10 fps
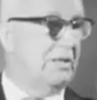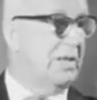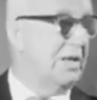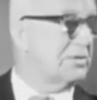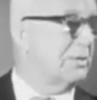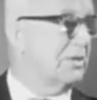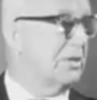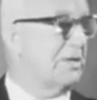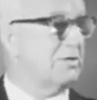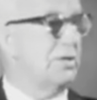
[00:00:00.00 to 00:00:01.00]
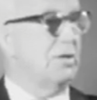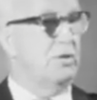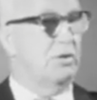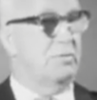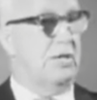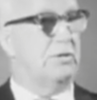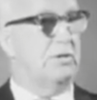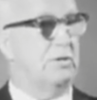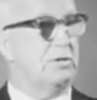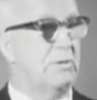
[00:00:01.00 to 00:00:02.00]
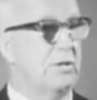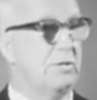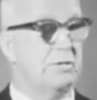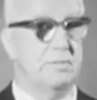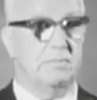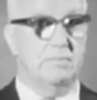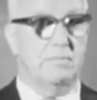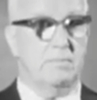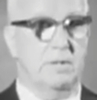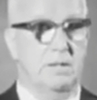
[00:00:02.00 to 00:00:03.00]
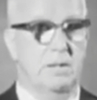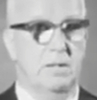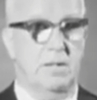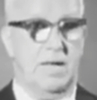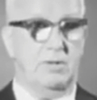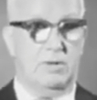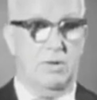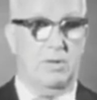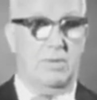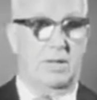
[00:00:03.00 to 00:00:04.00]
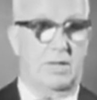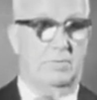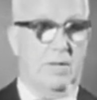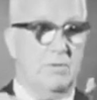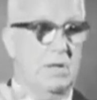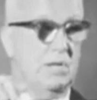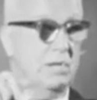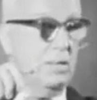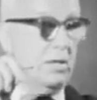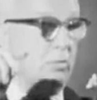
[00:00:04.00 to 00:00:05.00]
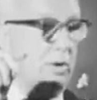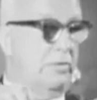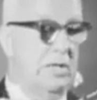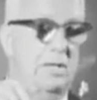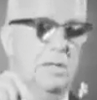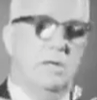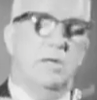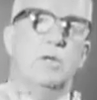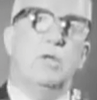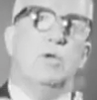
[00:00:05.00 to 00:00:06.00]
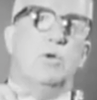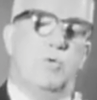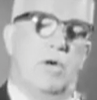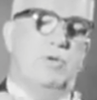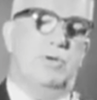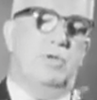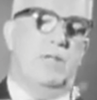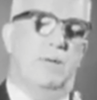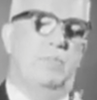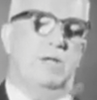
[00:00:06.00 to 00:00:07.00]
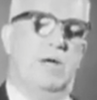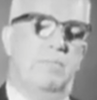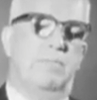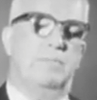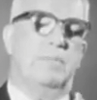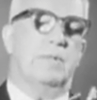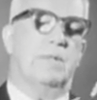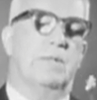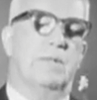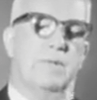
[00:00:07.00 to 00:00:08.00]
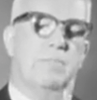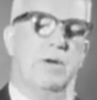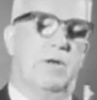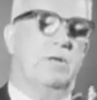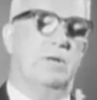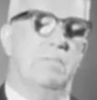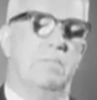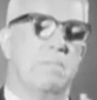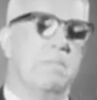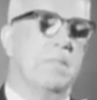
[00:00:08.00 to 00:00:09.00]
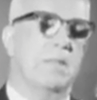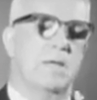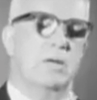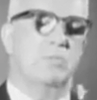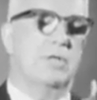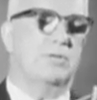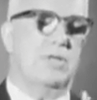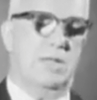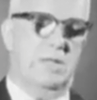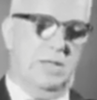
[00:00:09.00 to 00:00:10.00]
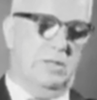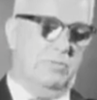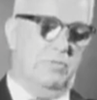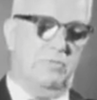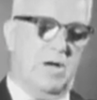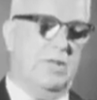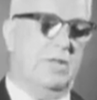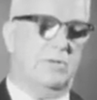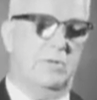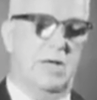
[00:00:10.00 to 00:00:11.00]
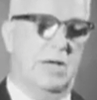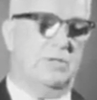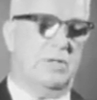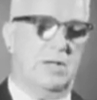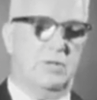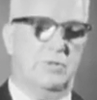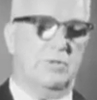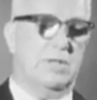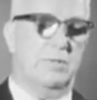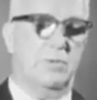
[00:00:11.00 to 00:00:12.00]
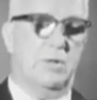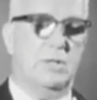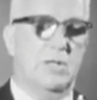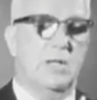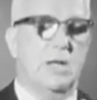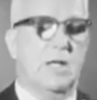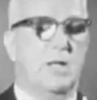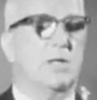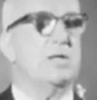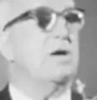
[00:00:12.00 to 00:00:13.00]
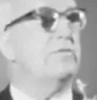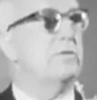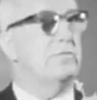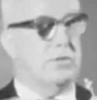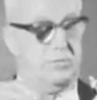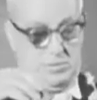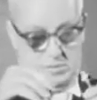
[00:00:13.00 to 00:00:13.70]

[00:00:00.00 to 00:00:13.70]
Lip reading: that has something that has no dimension, no experience? He hasn't thought about that. But anyway, when we then become empirical, we say then that we find that 2 lines can't go through the same point. And on the cover of this